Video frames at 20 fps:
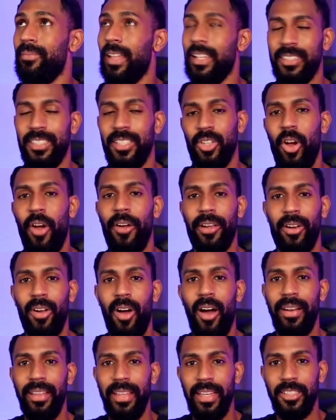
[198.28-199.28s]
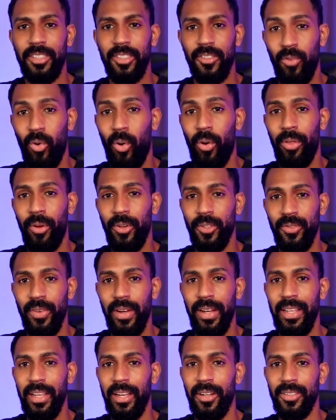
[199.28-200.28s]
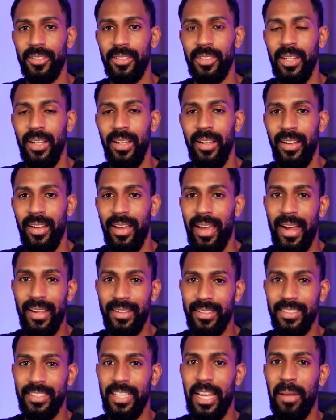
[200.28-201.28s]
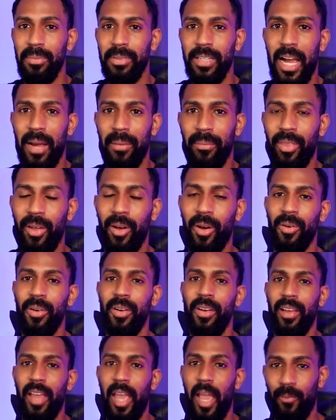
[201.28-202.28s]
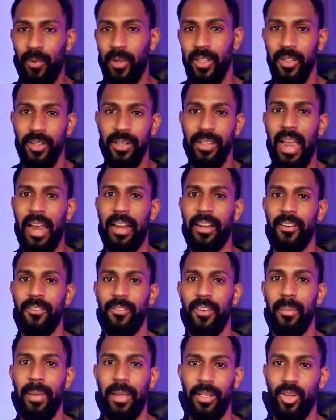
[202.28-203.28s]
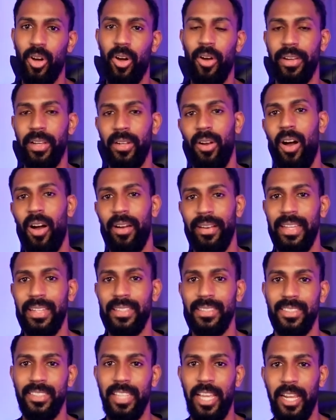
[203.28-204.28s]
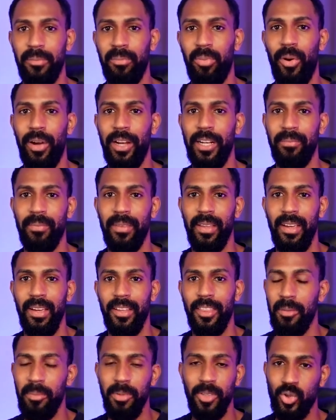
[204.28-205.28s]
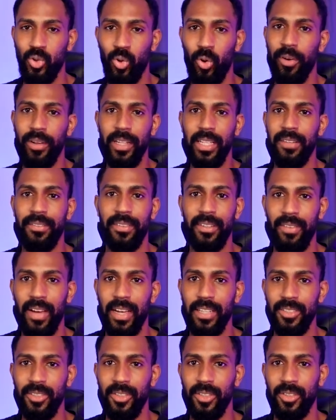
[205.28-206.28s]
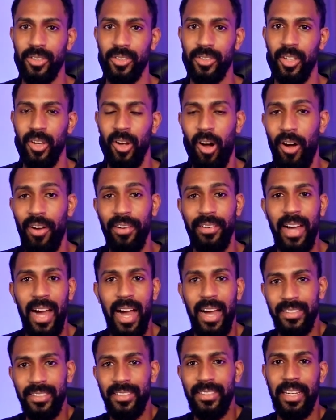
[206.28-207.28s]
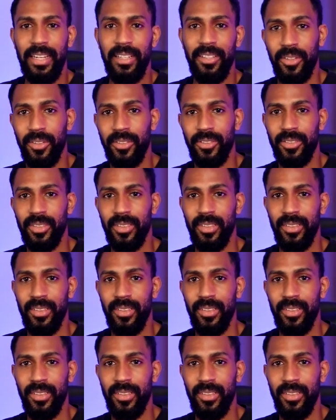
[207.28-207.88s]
target audience for those videos. At the same time, though, if we look at it from a target audience standpoint, the majority of investors are not seniors.